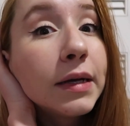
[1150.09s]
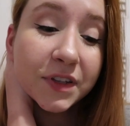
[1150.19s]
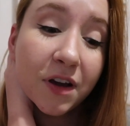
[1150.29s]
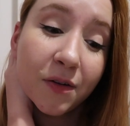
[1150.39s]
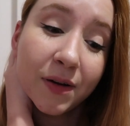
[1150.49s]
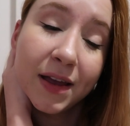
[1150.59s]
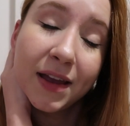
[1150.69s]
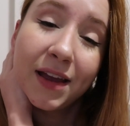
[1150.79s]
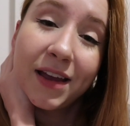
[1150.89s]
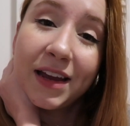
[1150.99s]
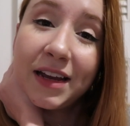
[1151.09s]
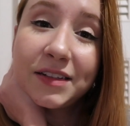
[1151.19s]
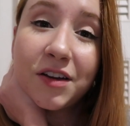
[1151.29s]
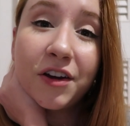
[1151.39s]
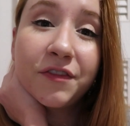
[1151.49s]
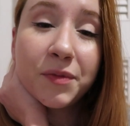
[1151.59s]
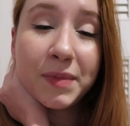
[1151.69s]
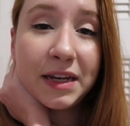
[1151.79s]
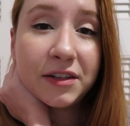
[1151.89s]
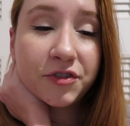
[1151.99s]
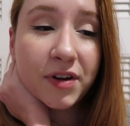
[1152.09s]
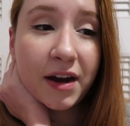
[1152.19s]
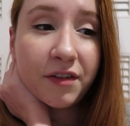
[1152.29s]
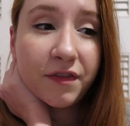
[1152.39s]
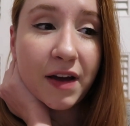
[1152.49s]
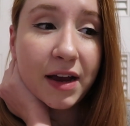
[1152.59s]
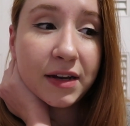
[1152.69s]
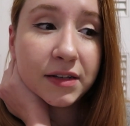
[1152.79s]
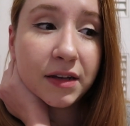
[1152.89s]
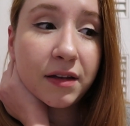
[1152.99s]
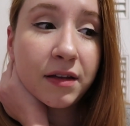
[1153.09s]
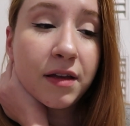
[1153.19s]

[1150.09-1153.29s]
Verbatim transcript: So it's hard for me to try and find